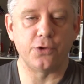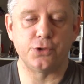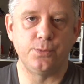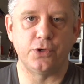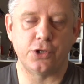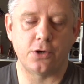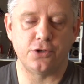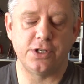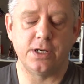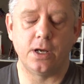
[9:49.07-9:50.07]
the
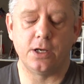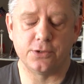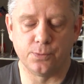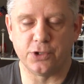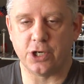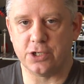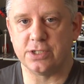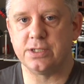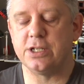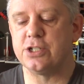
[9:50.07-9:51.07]

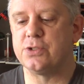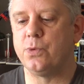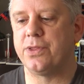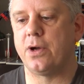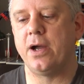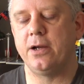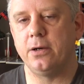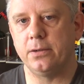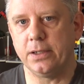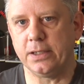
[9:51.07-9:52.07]
supercharging stations with a
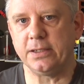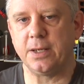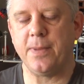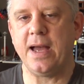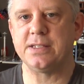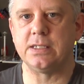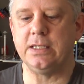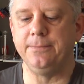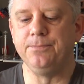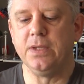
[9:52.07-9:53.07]
higher
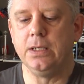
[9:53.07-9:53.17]
capacity.